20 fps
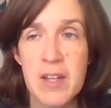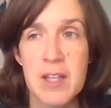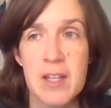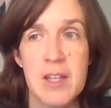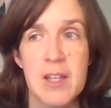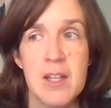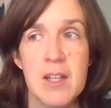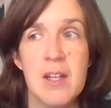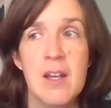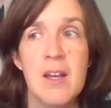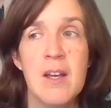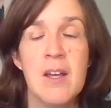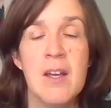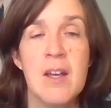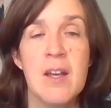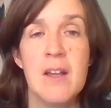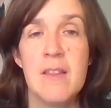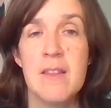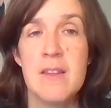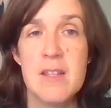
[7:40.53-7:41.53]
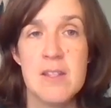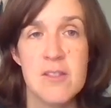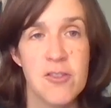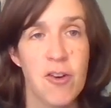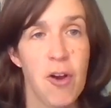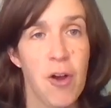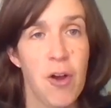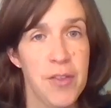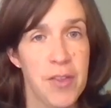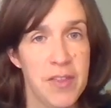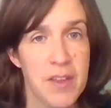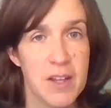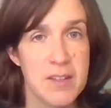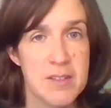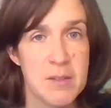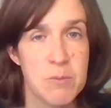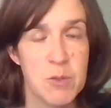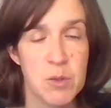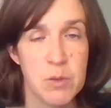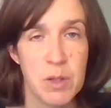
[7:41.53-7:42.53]
in these are all the
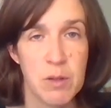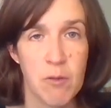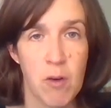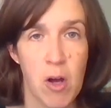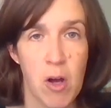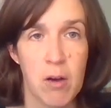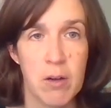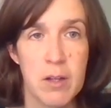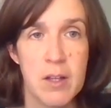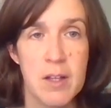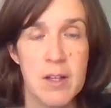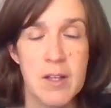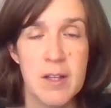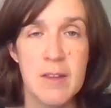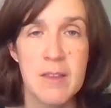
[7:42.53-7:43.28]
things I'm doing wrong.